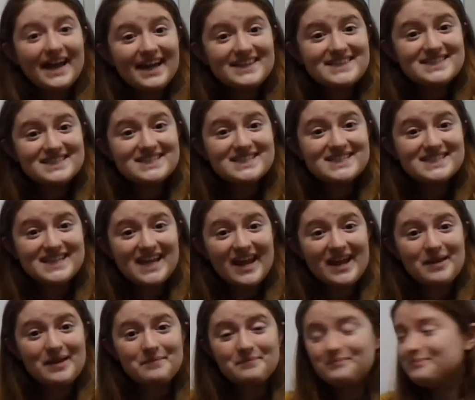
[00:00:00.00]
It's the
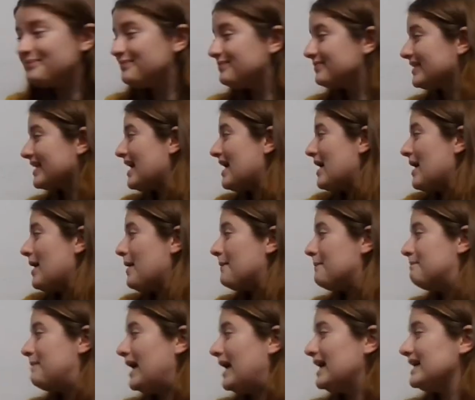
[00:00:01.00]
same.
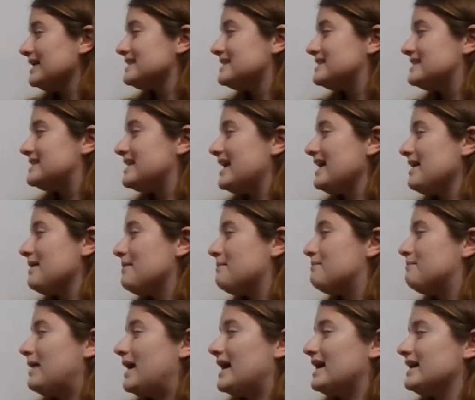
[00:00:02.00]
Bate
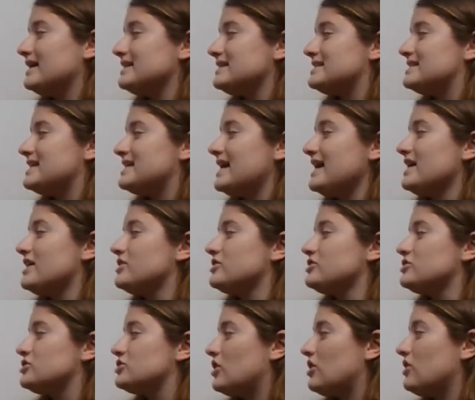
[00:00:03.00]
bate
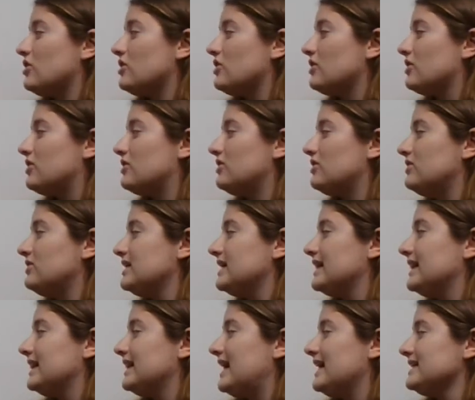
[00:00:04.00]

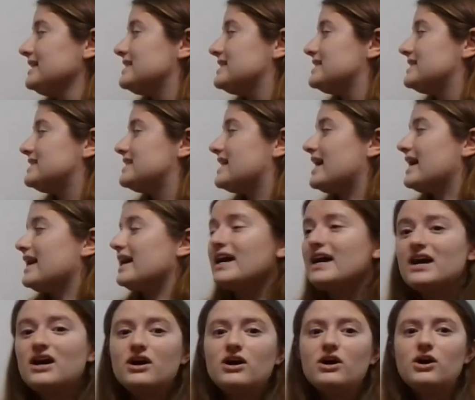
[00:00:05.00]
chocolate.
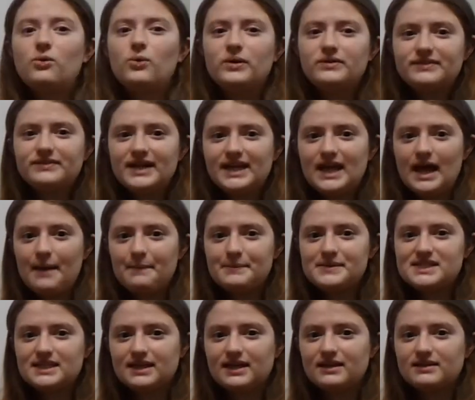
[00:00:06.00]
What if I
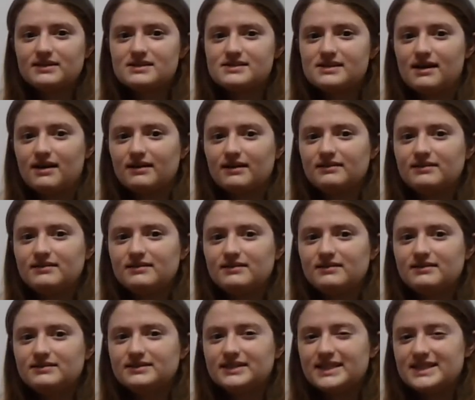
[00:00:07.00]
kept singing the song?
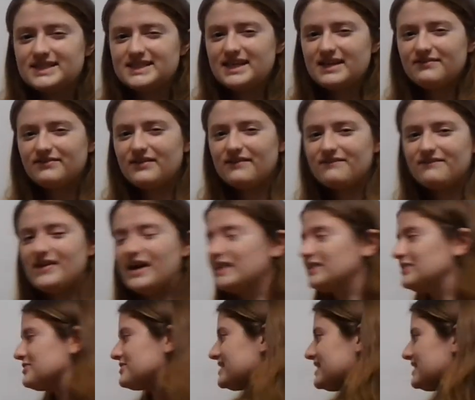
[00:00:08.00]
Let's see if it
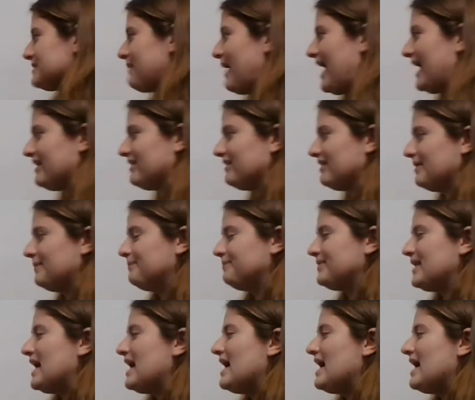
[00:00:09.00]
follows this pattern.